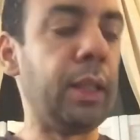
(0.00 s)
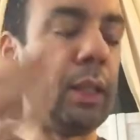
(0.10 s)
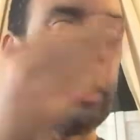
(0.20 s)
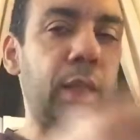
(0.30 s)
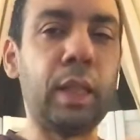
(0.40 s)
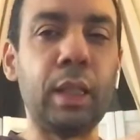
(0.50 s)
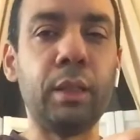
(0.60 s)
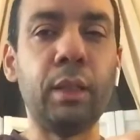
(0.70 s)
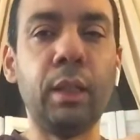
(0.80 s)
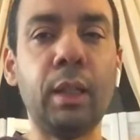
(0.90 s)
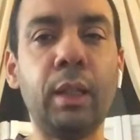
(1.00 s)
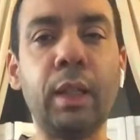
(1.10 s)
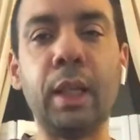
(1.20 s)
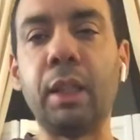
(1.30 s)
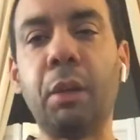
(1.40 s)
In this case,
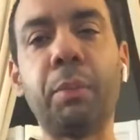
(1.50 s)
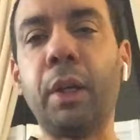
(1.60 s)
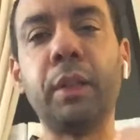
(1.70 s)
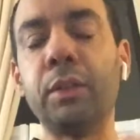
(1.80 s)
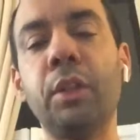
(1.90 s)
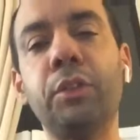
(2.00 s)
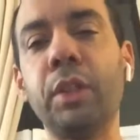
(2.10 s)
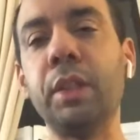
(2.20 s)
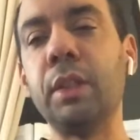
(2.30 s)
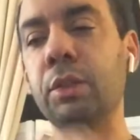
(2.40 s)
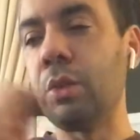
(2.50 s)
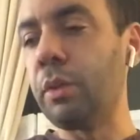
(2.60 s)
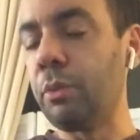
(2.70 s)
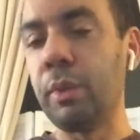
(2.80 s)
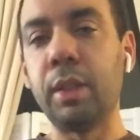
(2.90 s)
the guitar part is not changing, so
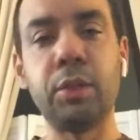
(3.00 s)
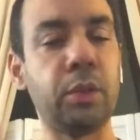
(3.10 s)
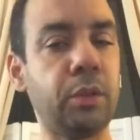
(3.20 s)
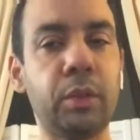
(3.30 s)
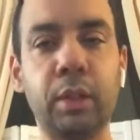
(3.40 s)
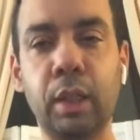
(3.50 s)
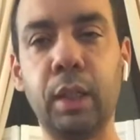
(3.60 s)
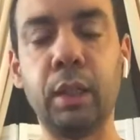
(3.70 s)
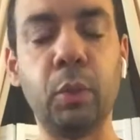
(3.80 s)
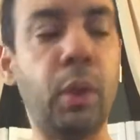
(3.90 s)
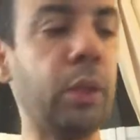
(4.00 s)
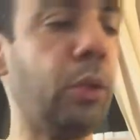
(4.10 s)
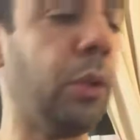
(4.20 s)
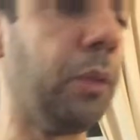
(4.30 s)
it's really just the 1 chord.